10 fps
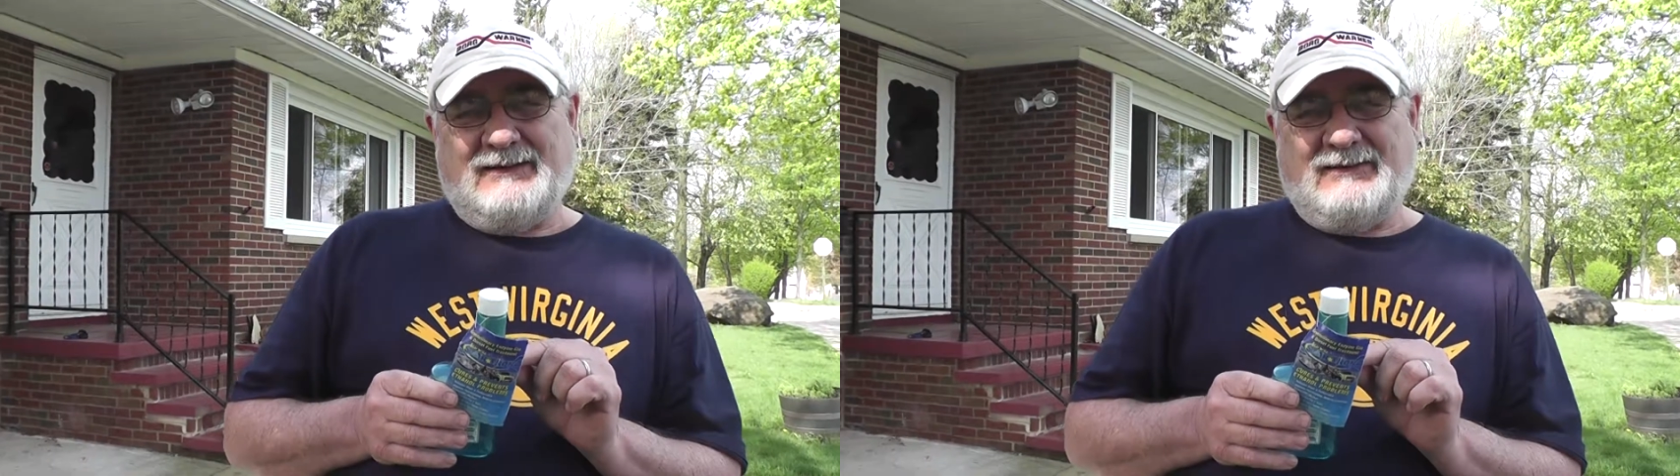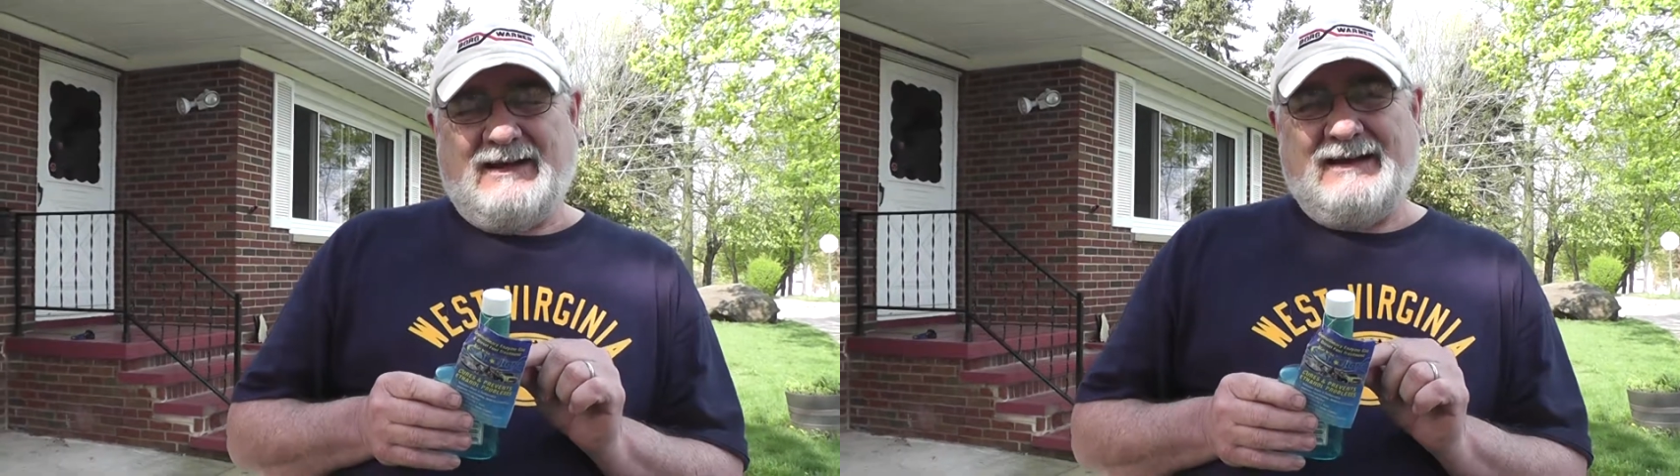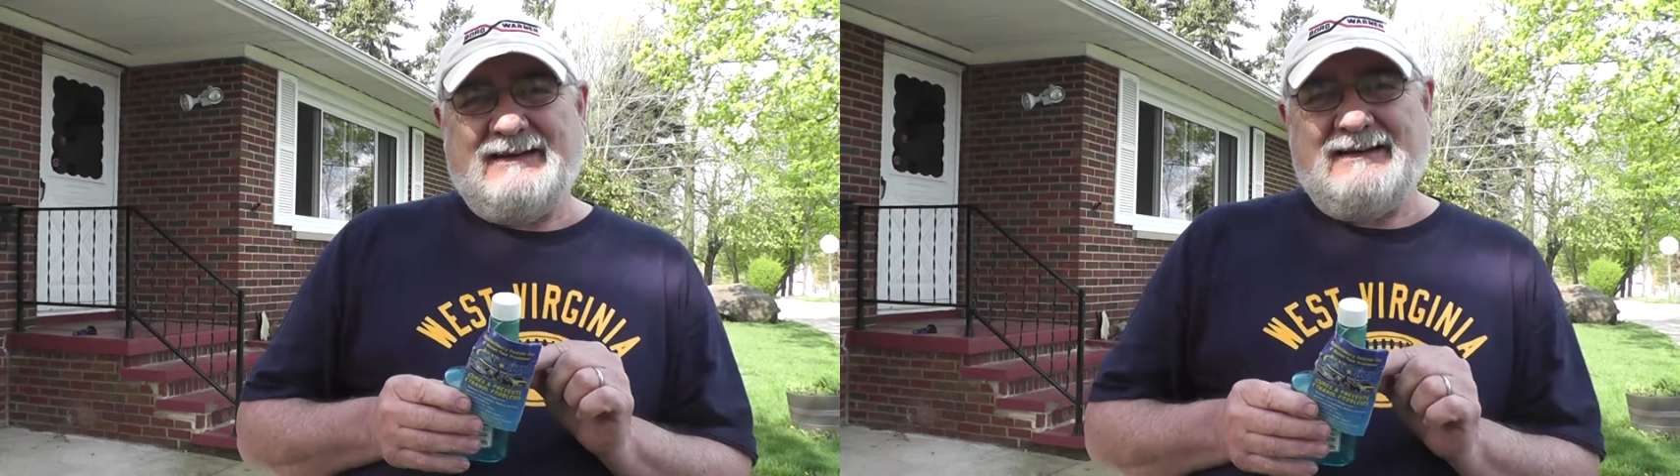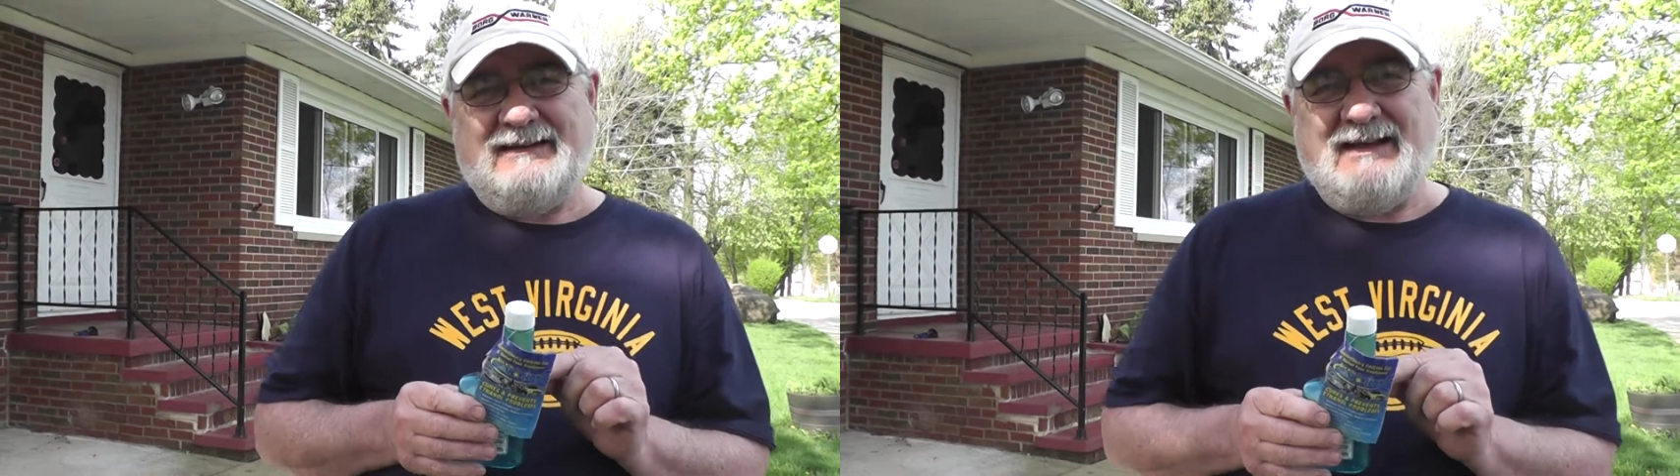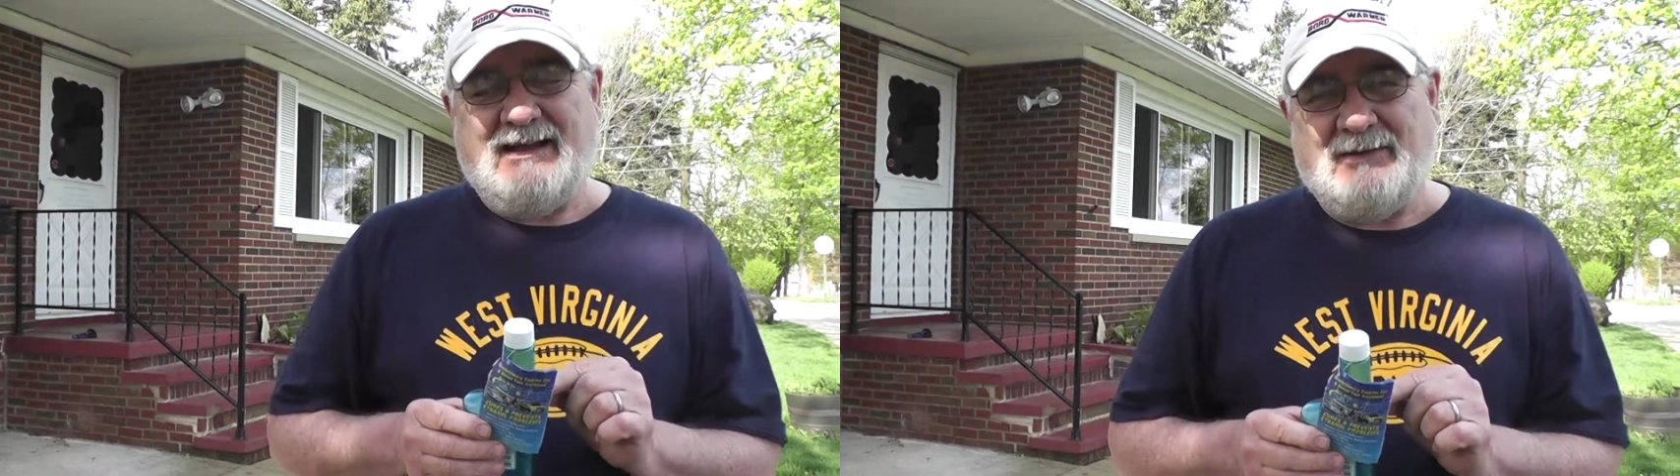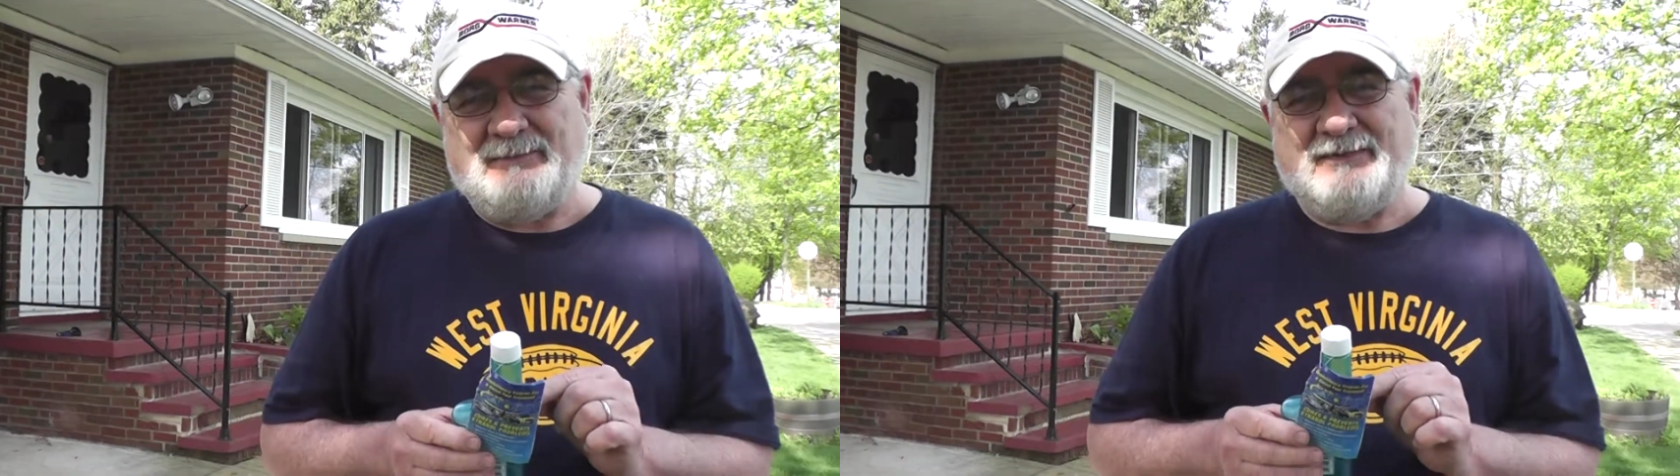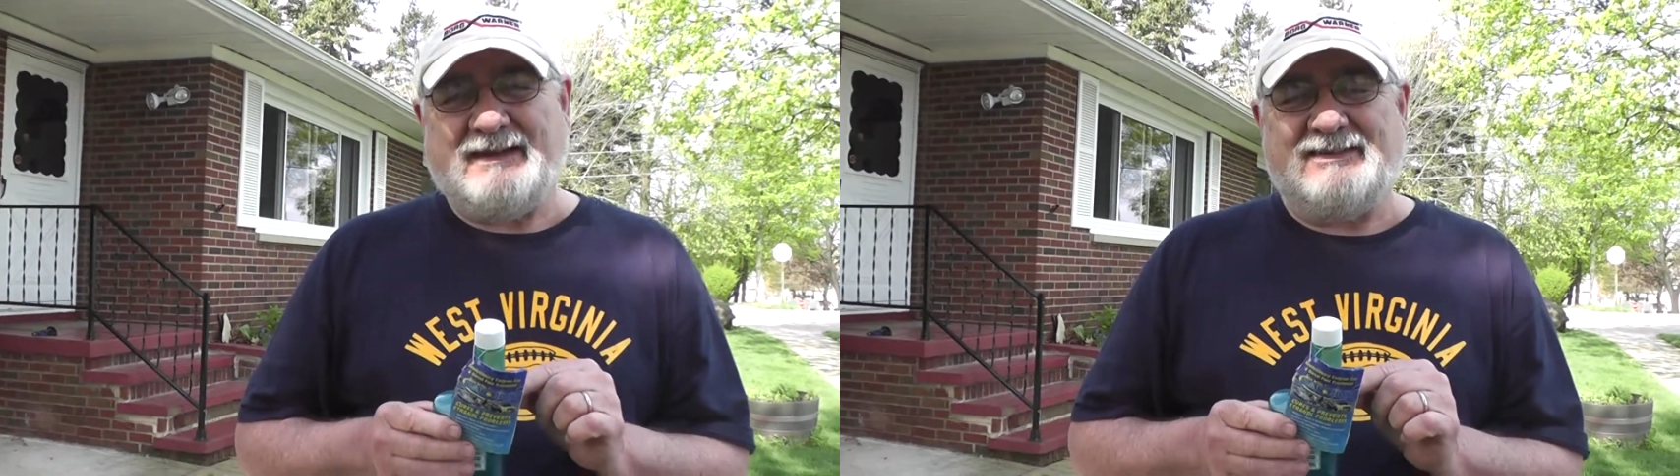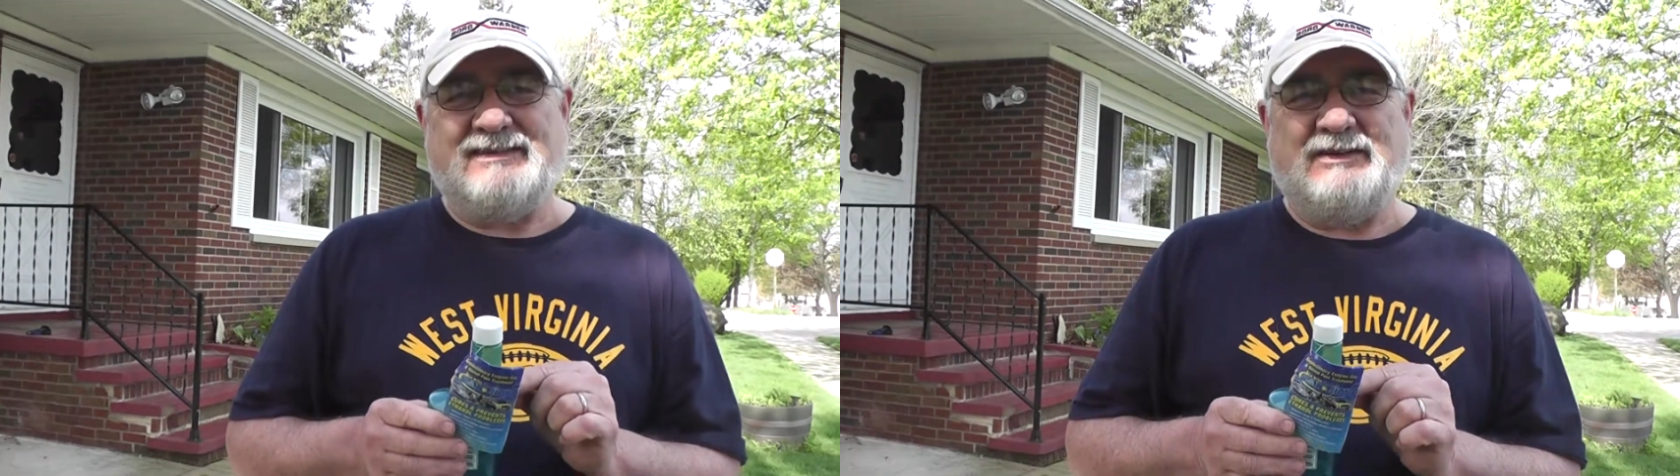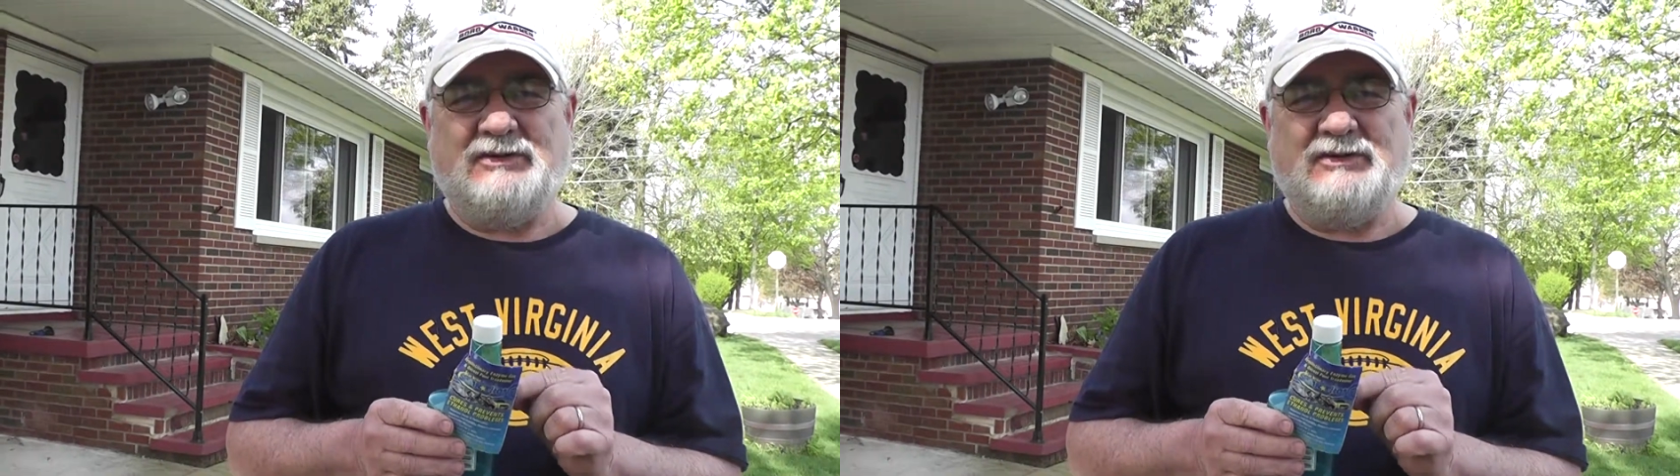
Right now, like I said,